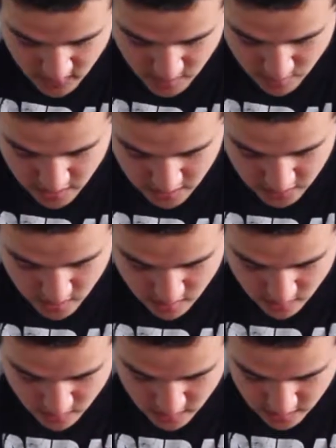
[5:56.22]
And with this one,
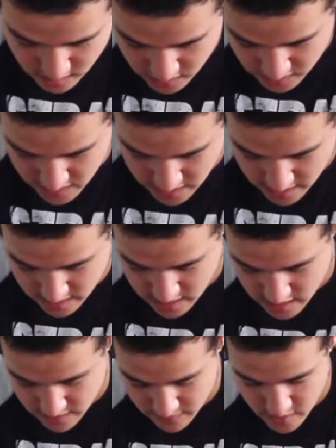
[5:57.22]
we can just cut it in
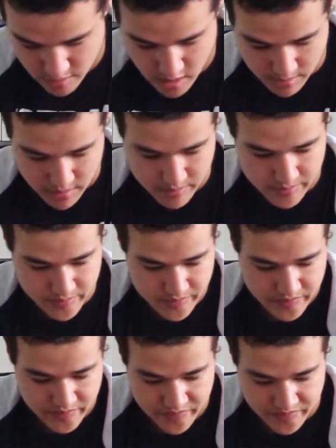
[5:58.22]
half, no problem.
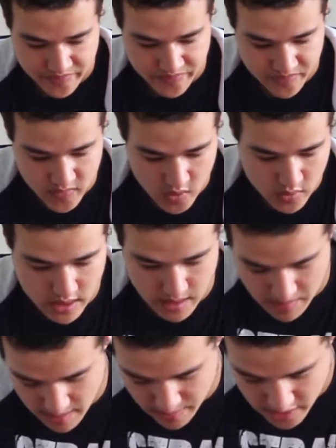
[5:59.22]
We
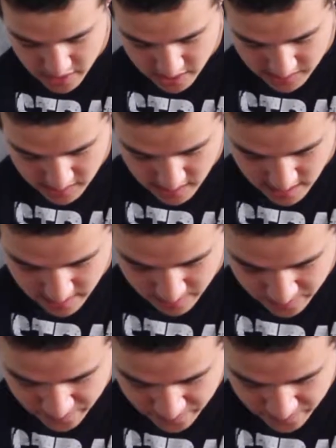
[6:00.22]
keep our peaches in there.